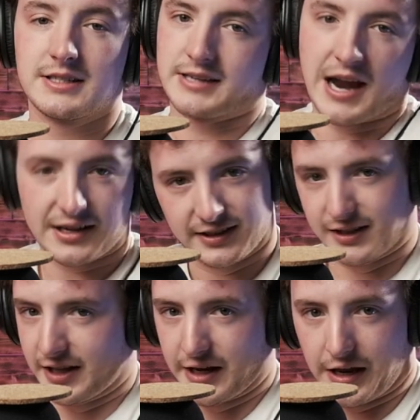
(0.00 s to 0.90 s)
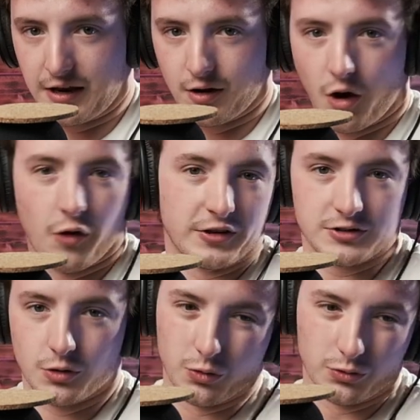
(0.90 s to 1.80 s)
technically all these
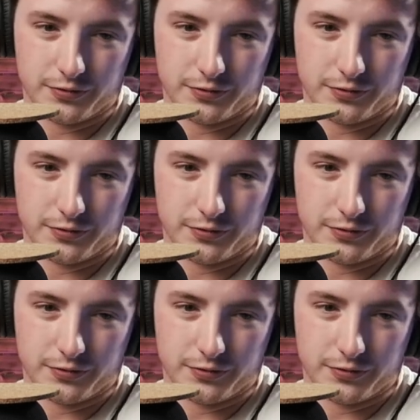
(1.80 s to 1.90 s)
old